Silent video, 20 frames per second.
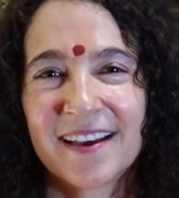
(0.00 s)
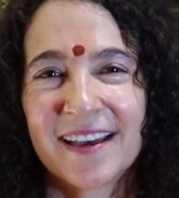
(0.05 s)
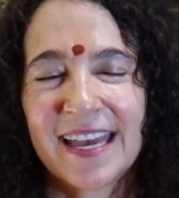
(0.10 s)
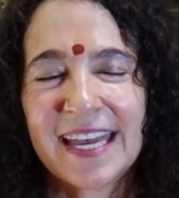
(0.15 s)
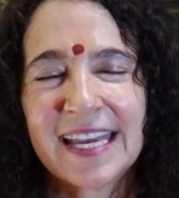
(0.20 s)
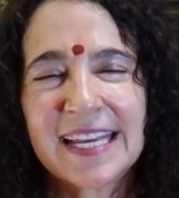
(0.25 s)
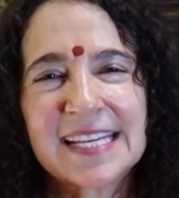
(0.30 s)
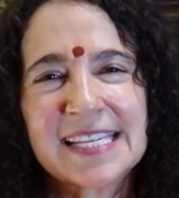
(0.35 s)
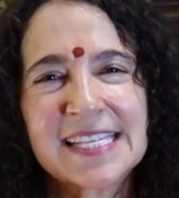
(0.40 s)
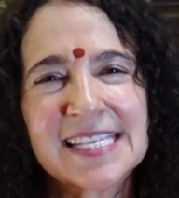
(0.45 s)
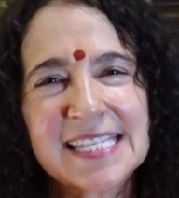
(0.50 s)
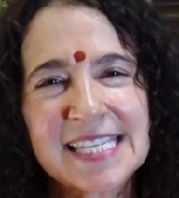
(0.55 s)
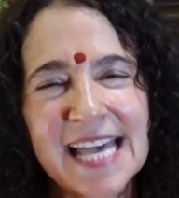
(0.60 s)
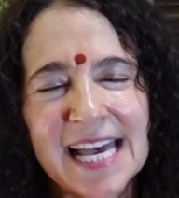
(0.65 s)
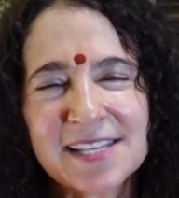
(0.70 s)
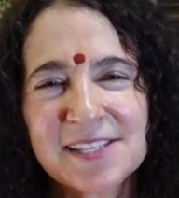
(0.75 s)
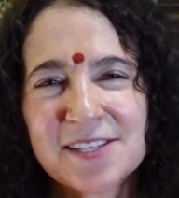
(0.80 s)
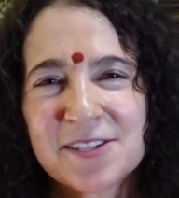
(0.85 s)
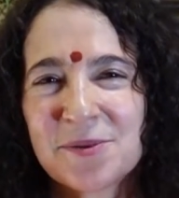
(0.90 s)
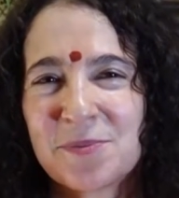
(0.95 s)

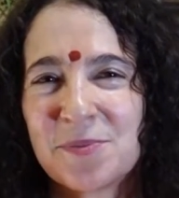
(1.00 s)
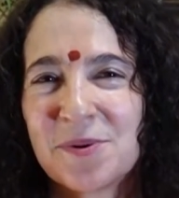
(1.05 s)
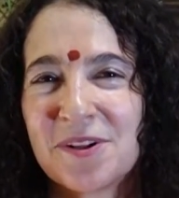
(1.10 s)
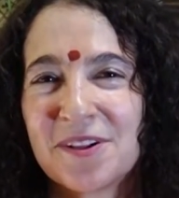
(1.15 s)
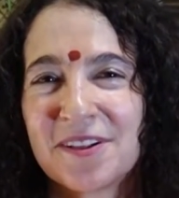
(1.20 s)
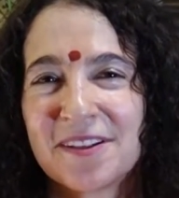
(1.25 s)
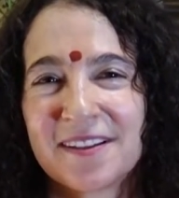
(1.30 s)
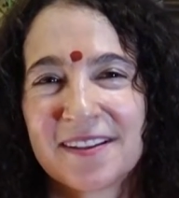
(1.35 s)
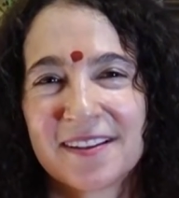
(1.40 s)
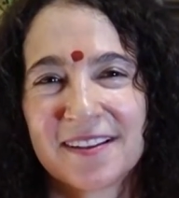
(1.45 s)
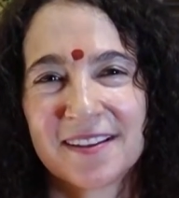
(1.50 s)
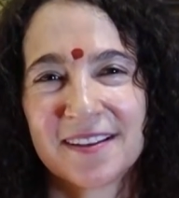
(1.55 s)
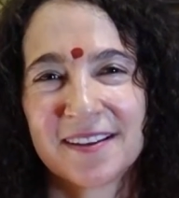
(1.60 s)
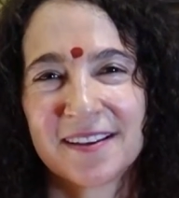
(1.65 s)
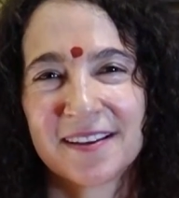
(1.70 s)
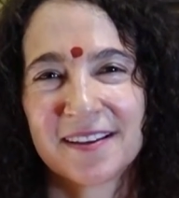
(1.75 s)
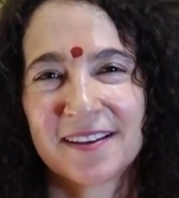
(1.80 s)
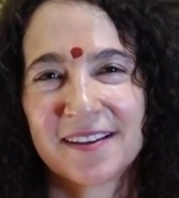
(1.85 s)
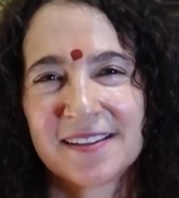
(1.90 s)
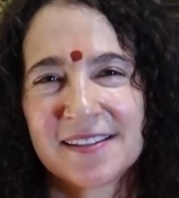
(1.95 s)
accessible,
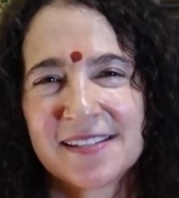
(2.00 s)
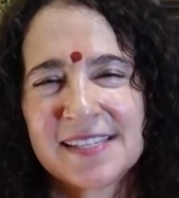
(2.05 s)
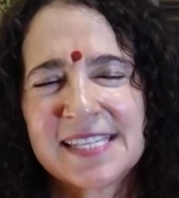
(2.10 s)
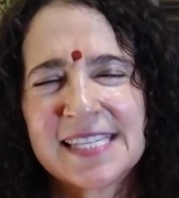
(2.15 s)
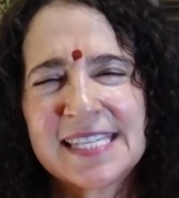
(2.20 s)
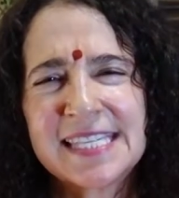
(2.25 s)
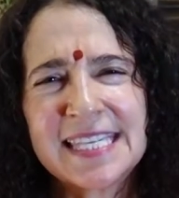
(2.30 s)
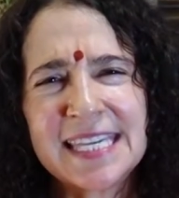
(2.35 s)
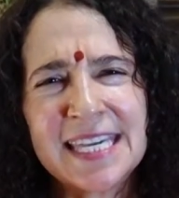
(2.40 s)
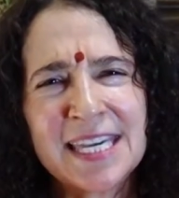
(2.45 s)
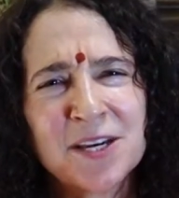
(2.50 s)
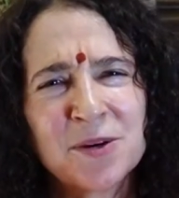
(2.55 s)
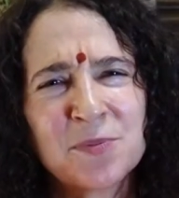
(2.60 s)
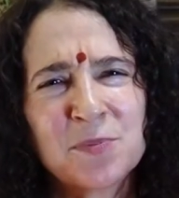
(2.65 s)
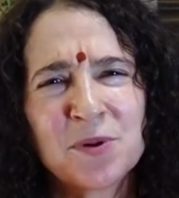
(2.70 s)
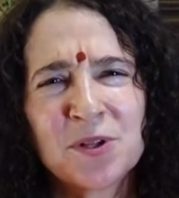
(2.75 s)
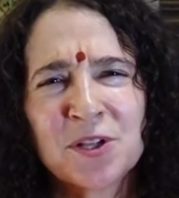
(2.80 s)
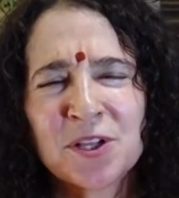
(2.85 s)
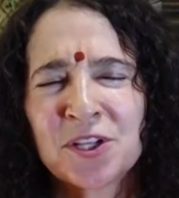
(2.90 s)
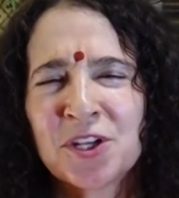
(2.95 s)

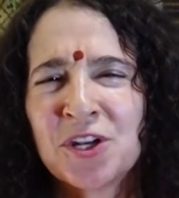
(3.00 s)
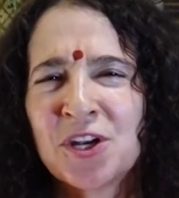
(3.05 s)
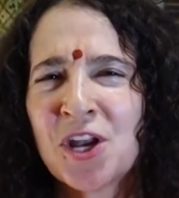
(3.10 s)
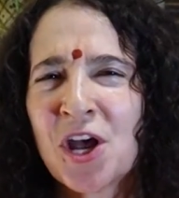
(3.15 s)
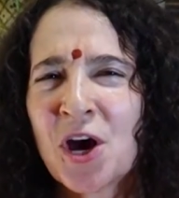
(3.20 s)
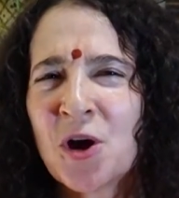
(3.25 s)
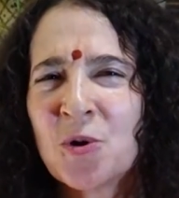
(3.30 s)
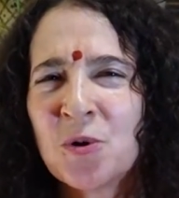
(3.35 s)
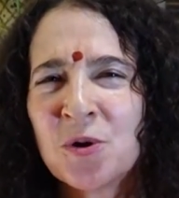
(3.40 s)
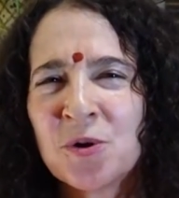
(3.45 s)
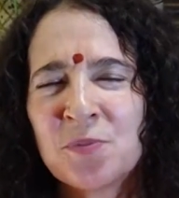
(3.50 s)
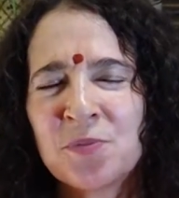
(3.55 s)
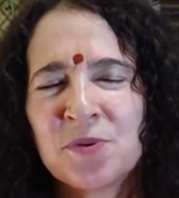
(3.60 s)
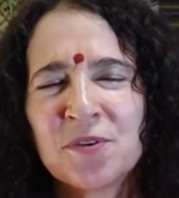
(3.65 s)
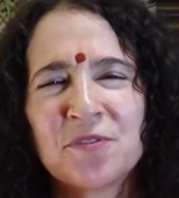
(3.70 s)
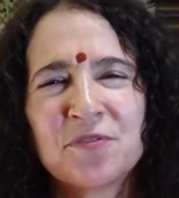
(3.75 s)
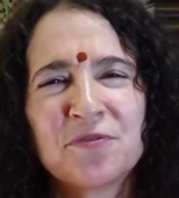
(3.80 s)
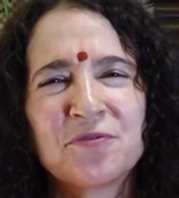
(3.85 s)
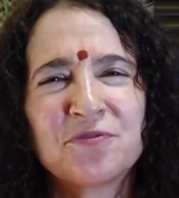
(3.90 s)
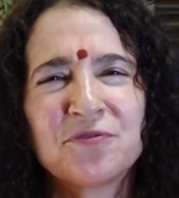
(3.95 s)
seeable,
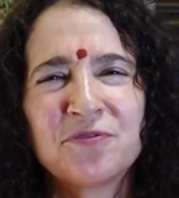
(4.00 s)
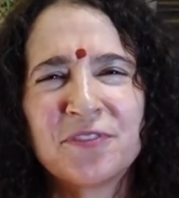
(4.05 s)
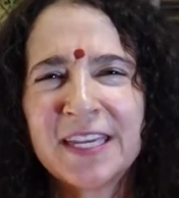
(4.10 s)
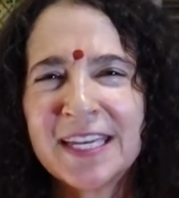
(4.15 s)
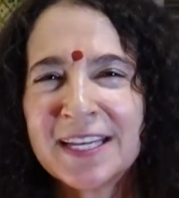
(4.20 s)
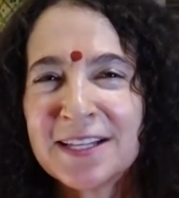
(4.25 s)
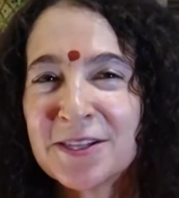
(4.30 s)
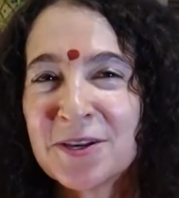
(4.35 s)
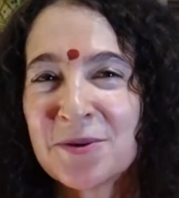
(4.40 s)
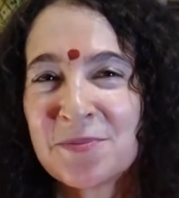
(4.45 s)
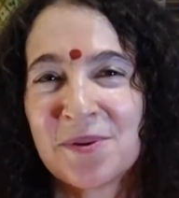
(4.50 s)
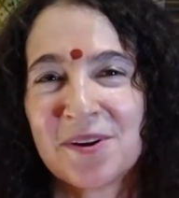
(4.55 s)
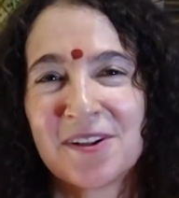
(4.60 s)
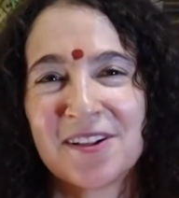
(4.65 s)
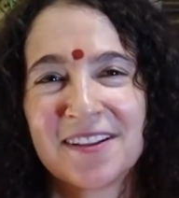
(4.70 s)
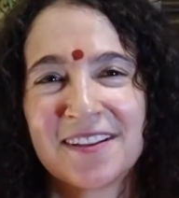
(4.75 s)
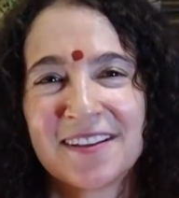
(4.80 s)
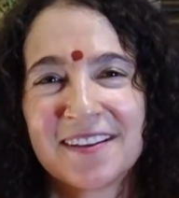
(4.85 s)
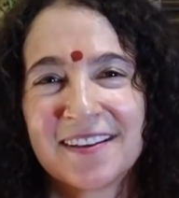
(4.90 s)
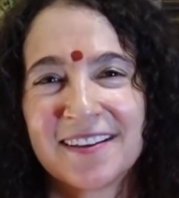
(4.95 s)
knowable, feelable
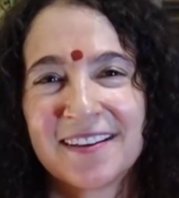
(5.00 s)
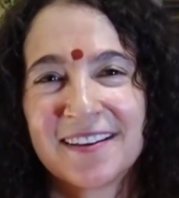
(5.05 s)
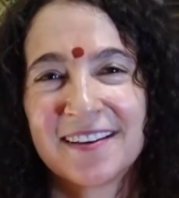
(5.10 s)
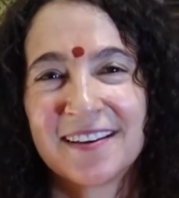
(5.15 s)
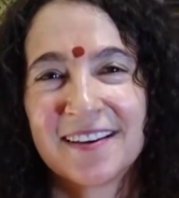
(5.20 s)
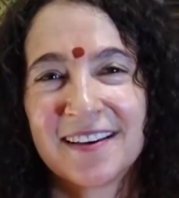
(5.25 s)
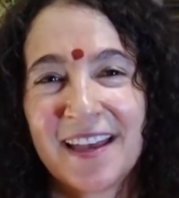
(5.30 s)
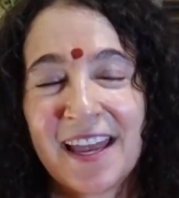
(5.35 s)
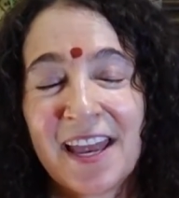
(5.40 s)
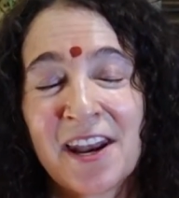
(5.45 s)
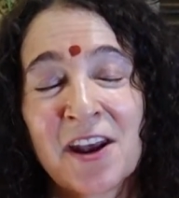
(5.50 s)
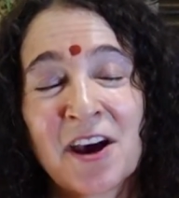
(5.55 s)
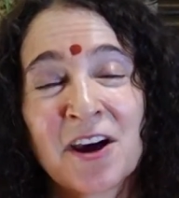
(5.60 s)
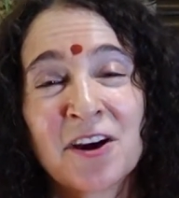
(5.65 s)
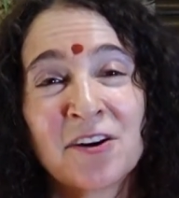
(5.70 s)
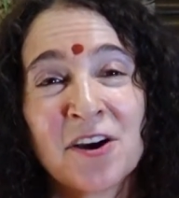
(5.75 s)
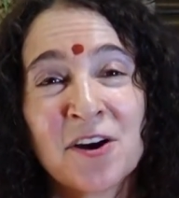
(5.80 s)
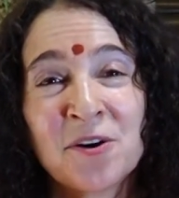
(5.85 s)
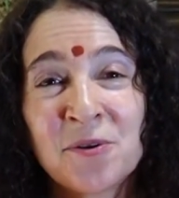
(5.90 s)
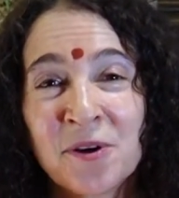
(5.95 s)
in
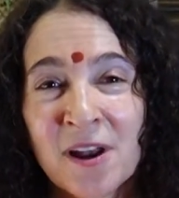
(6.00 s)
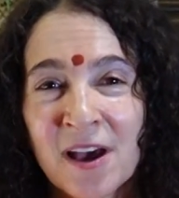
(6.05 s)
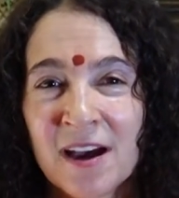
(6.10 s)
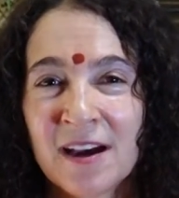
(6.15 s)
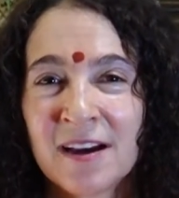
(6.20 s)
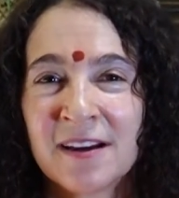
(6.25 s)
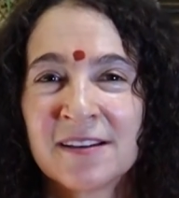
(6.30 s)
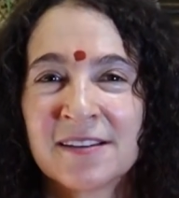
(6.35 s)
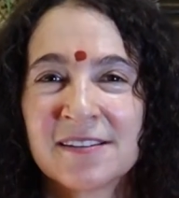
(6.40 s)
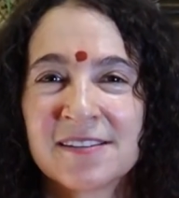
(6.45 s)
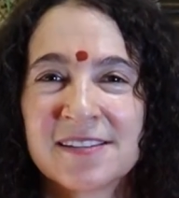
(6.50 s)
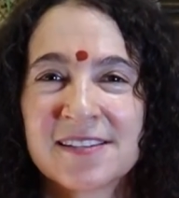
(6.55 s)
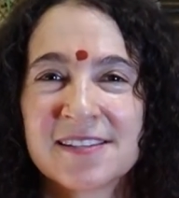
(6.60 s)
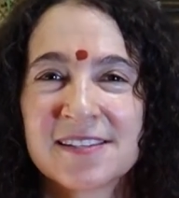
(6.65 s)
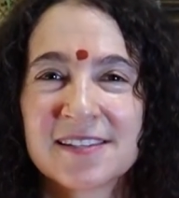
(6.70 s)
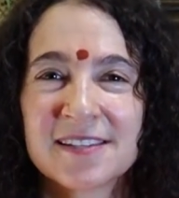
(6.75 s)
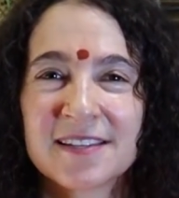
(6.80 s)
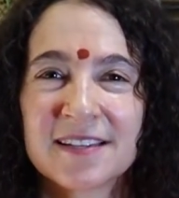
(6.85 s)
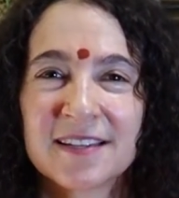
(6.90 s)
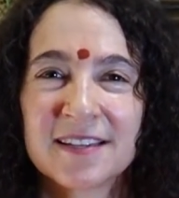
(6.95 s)
our own
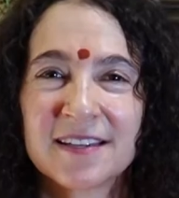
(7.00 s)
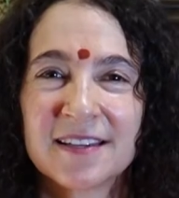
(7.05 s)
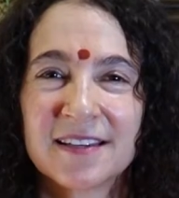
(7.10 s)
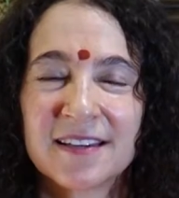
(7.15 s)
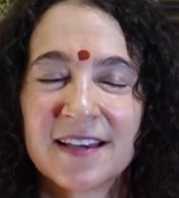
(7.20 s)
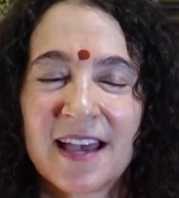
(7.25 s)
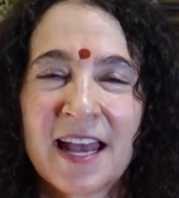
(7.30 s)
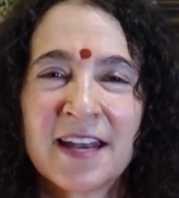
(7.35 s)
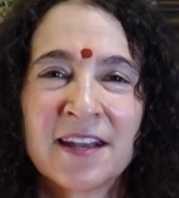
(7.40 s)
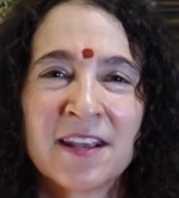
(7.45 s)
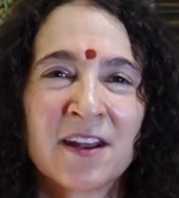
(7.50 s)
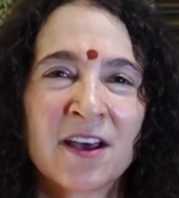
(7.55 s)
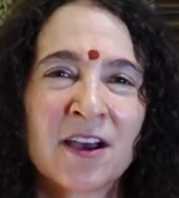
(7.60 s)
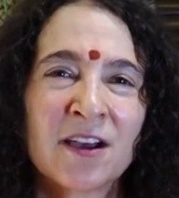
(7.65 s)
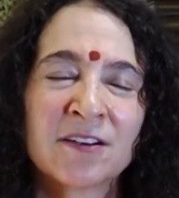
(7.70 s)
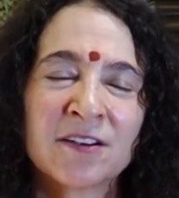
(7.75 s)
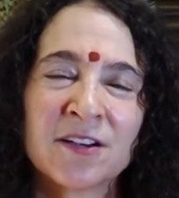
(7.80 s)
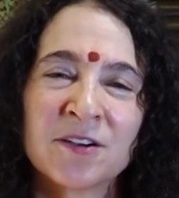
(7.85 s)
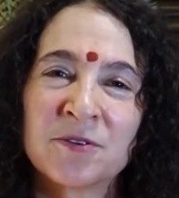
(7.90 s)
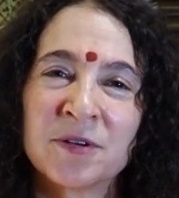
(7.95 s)
hearts and in
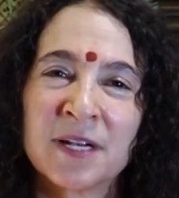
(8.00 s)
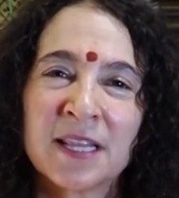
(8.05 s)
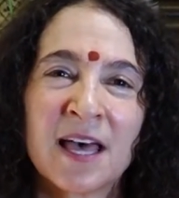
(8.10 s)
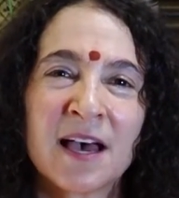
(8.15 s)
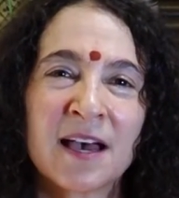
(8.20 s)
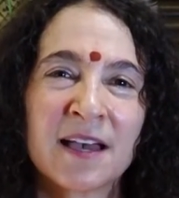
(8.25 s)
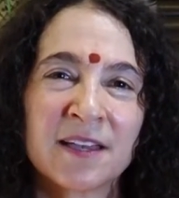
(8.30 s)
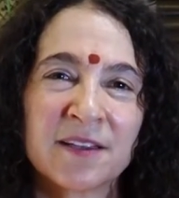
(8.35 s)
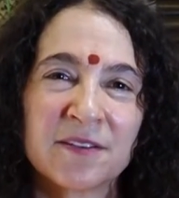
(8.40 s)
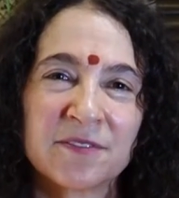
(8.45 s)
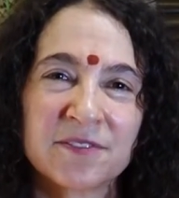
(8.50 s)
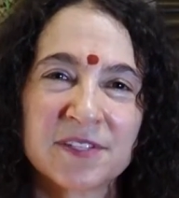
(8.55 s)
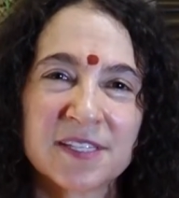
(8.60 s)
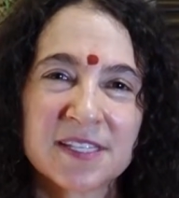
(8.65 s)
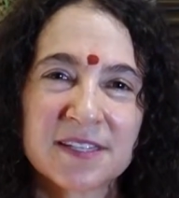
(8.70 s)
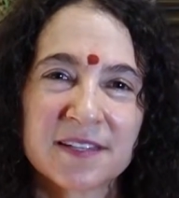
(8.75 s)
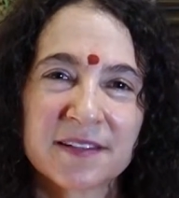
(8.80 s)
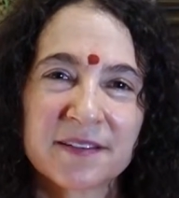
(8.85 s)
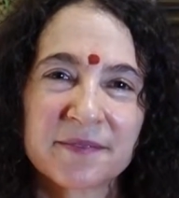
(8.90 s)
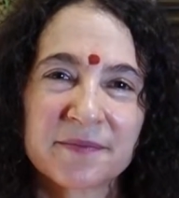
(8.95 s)
our own lives.